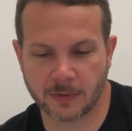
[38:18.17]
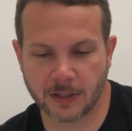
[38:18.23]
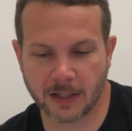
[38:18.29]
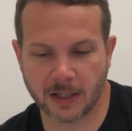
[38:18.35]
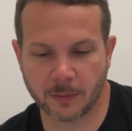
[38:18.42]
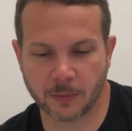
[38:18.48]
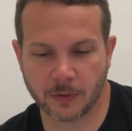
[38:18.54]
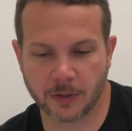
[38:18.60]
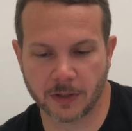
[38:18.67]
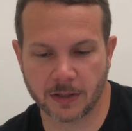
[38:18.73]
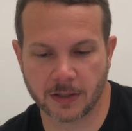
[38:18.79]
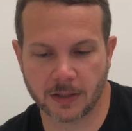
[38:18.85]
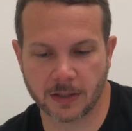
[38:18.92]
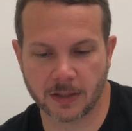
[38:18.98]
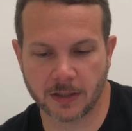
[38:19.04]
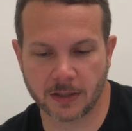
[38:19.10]
Gotta put
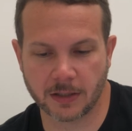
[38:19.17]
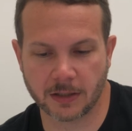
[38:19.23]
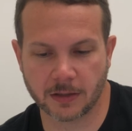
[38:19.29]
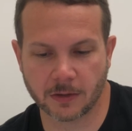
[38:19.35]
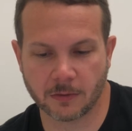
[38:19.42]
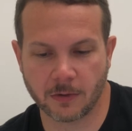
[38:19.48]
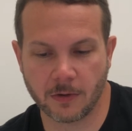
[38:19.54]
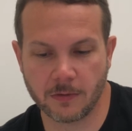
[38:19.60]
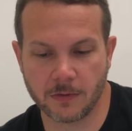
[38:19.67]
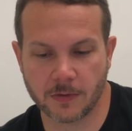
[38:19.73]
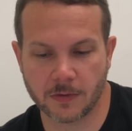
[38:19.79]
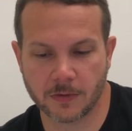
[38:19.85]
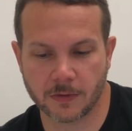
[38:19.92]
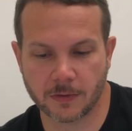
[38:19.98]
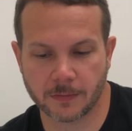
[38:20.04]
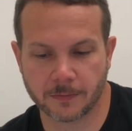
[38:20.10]
it in
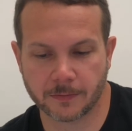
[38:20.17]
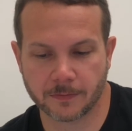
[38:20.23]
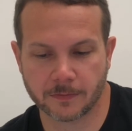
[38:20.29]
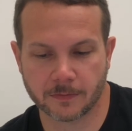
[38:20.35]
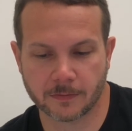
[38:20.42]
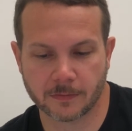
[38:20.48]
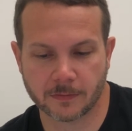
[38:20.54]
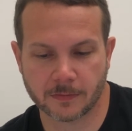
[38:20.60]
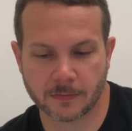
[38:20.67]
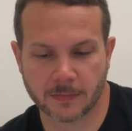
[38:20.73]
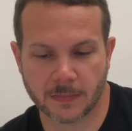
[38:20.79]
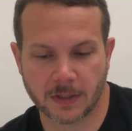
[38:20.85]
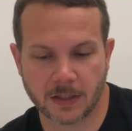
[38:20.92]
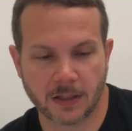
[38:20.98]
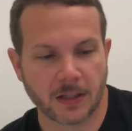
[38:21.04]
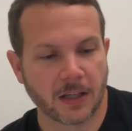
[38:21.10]
quotes.
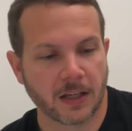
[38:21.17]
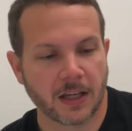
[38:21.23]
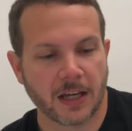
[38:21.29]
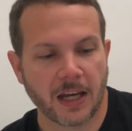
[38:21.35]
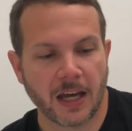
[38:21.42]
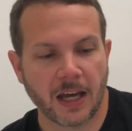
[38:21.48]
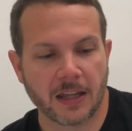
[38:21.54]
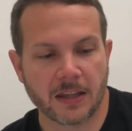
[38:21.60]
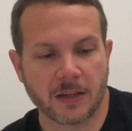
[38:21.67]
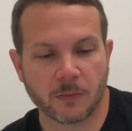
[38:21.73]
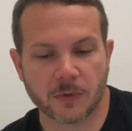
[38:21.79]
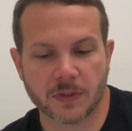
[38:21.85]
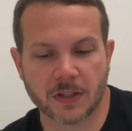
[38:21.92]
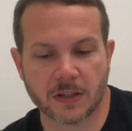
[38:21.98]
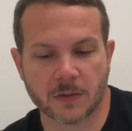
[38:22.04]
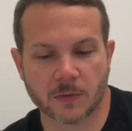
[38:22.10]
And then
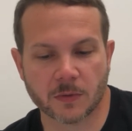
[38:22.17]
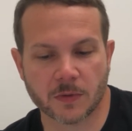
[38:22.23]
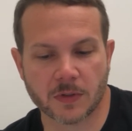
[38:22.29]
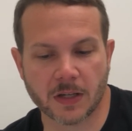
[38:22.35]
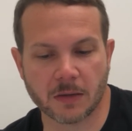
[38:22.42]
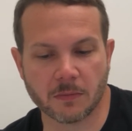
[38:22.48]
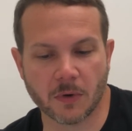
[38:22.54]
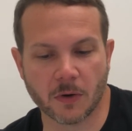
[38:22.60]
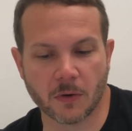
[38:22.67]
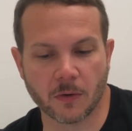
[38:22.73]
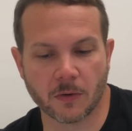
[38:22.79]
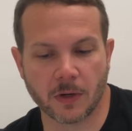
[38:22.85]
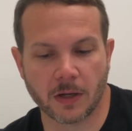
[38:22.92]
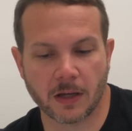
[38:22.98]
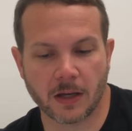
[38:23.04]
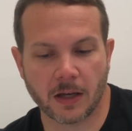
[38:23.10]
we'll say this one's a
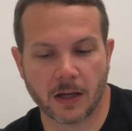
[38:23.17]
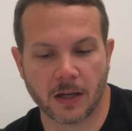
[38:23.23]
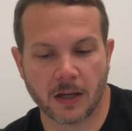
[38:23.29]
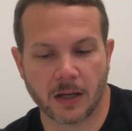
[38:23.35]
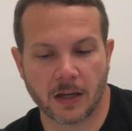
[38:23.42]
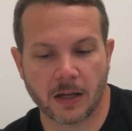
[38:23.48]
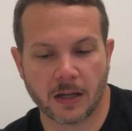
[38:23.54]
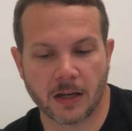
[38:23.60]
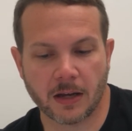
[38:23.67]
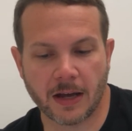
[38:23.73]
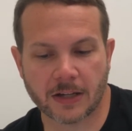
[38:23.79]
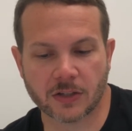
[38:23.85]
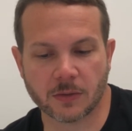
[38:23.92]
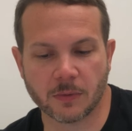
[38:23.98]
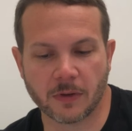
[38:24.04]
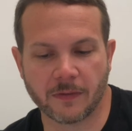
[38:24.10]
mode. Now
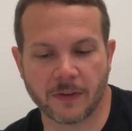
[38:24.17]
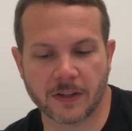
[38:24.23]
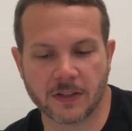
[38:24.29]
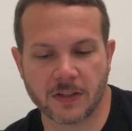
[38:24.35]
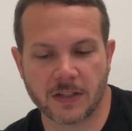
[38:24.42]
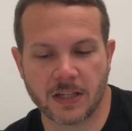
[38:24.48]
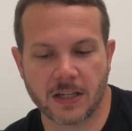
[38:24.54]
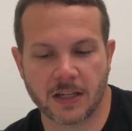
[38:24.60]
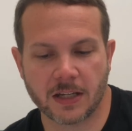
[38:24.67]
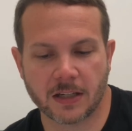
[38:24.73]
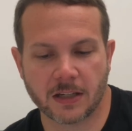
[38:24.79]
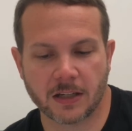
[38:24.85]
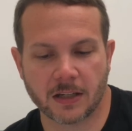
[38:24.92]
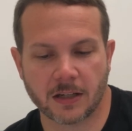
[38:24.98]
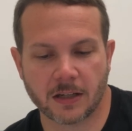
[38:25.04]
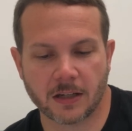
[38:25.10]
actually, if I just hit
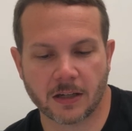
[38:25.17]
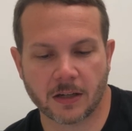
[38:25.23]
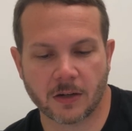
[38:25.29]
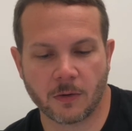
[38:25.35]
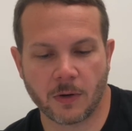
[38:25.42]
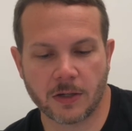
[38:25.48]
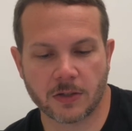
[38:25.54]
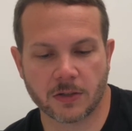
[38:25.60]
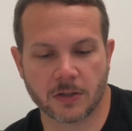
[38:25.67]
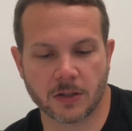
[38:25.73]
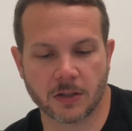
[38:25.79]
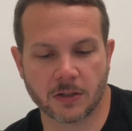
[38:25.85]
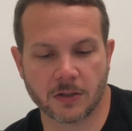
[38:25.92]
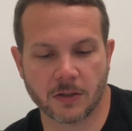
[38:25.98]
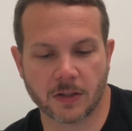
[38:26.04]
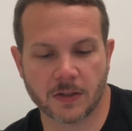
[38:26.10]

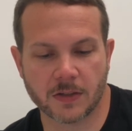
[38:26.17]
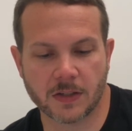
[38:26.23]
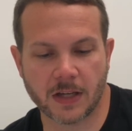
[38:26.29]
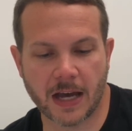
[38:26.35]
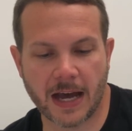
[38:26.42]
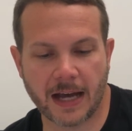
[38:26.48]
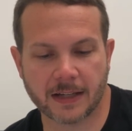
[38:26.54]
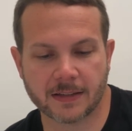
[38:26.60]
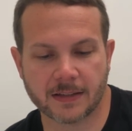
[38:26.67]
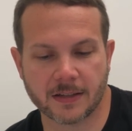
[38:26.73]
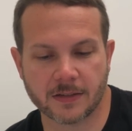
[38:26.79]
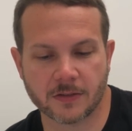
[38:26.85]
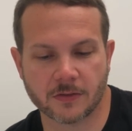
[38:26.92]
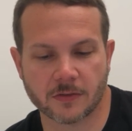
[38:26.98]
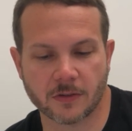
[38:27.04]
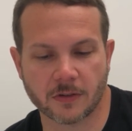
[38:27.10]
question, you can see access
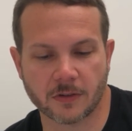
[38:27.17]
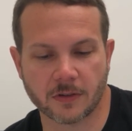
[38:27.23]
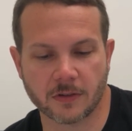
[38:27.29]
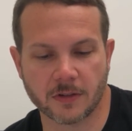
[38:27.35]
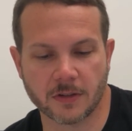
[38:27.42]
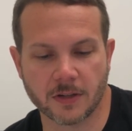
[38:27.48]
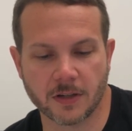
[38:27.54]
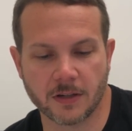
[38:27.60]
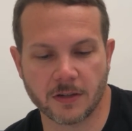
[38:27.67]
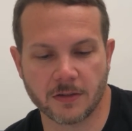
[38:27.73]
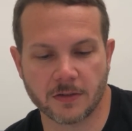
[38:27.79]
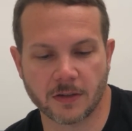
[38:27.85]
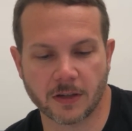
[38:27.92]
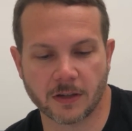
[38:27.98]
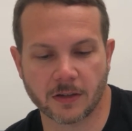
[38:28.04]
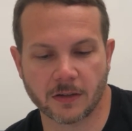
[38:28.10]
and trunk are in there.
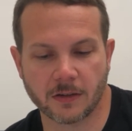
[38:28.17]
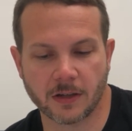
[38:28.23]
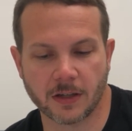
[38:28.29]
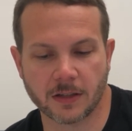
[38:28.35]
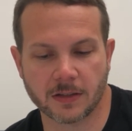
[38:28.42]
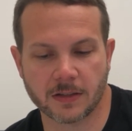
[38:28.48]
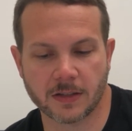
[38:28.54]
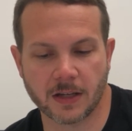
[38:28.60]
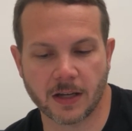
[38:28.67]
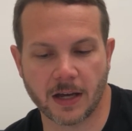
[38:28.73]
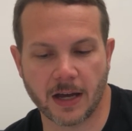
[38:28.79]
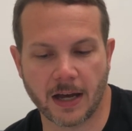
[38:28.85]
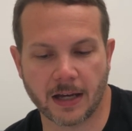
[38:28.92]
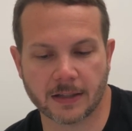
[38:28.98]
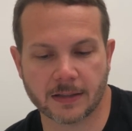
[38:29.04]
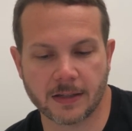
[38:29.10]
So I can go ahead and say
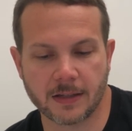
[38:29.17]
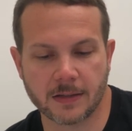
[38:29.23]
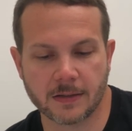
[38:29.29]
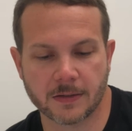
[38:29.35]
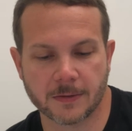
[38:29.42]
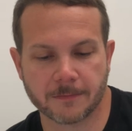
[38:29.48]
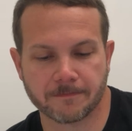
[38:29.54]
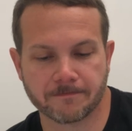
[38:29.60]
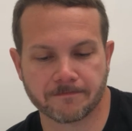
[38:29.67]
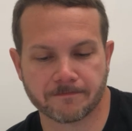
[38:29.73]
access.